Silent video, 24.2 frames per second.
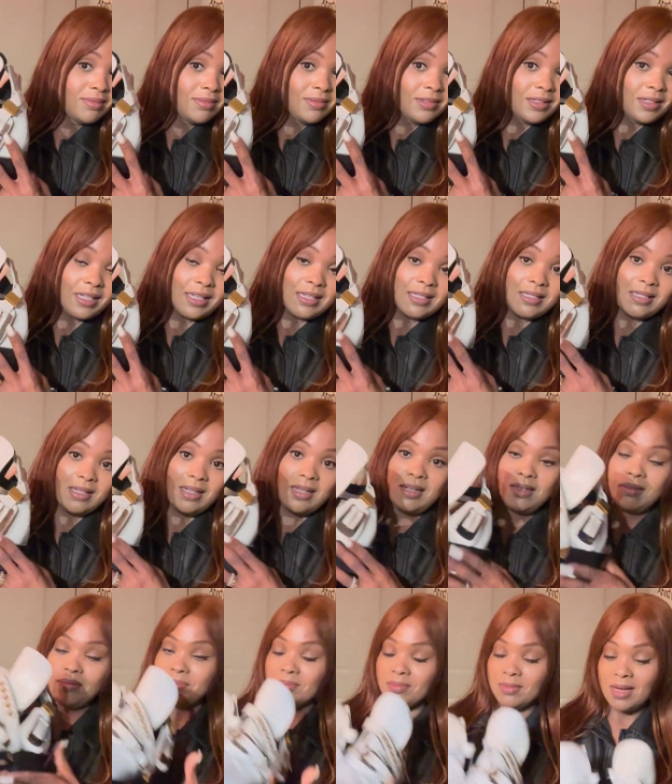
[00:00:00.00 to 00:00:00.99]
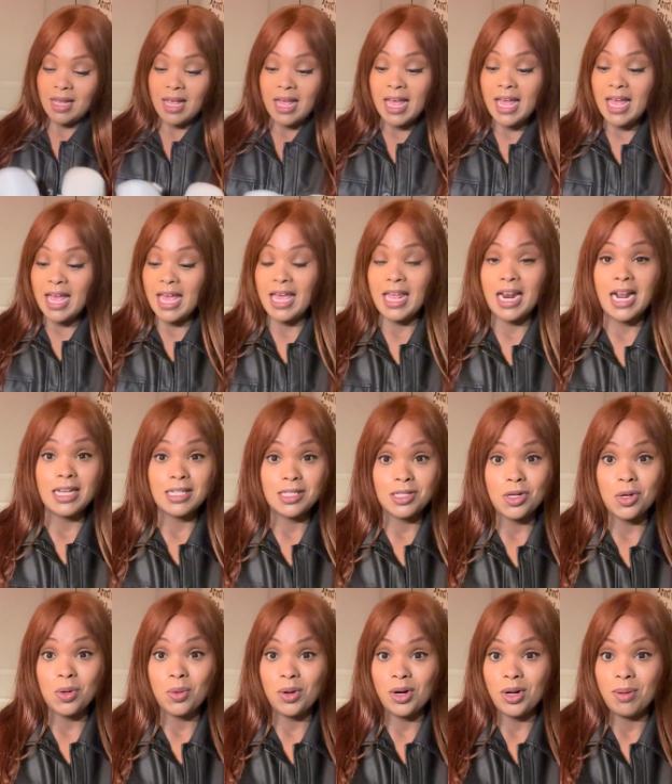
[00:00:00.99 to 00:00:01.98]
listen. And I
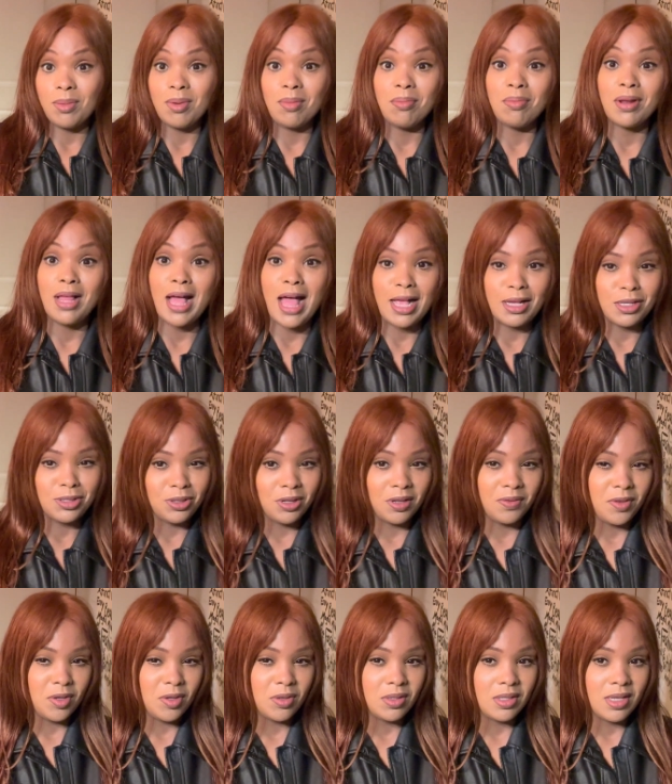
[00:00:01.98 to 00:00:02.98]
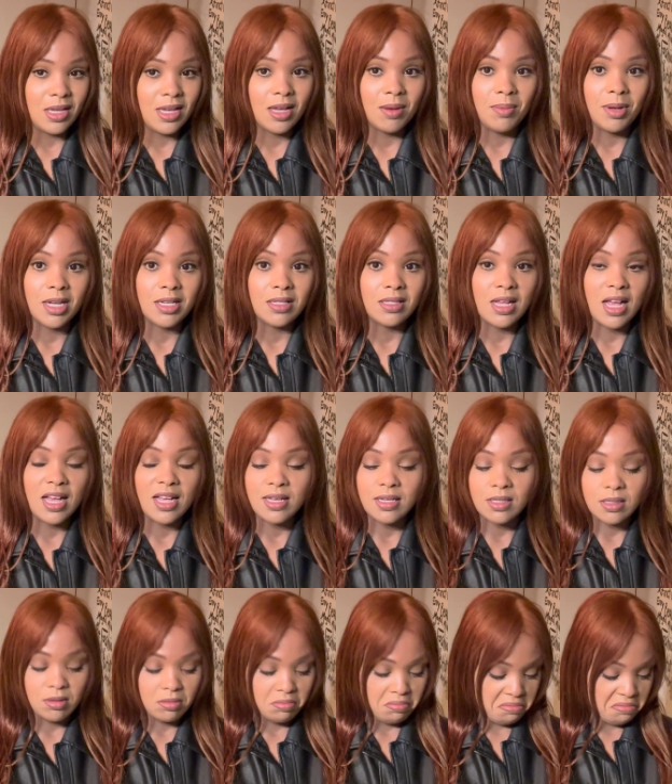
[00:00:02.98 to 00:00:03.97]
still want them in black. So if you see them in a
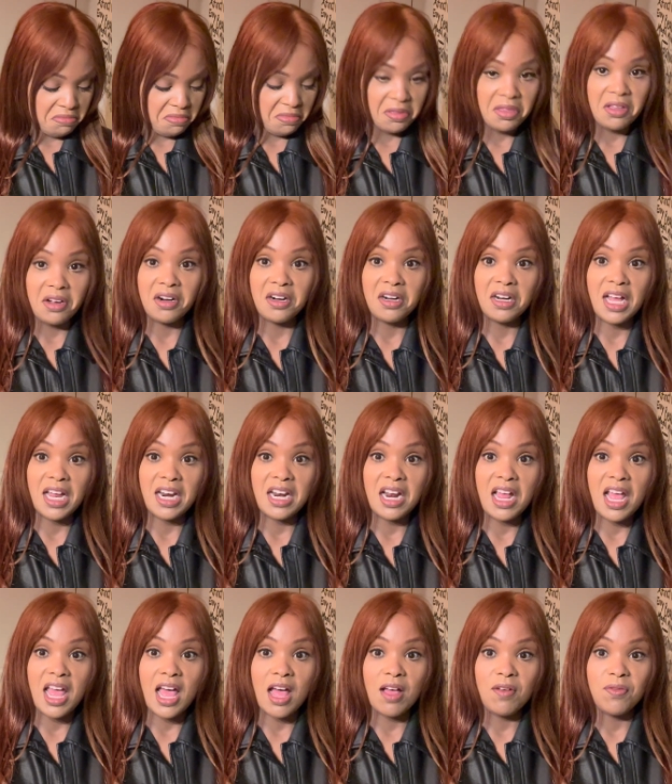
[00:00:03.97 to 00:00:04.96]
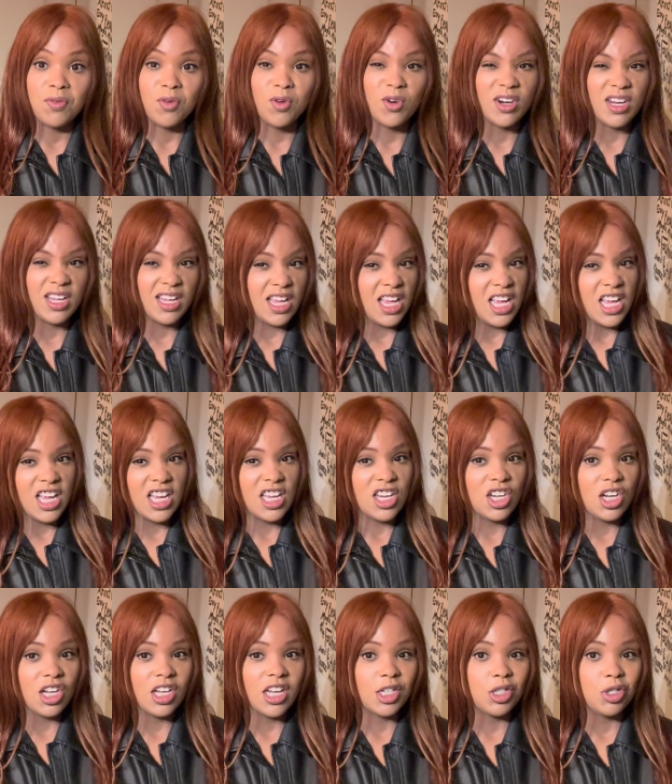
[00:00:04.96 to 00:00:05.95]
size 39 and a half, 40,
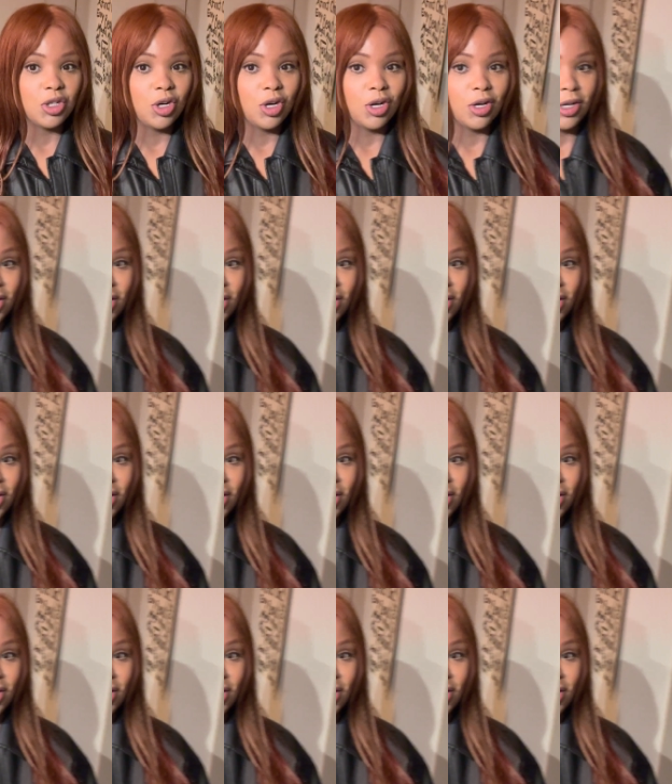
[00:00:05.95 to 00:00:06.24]
let your girl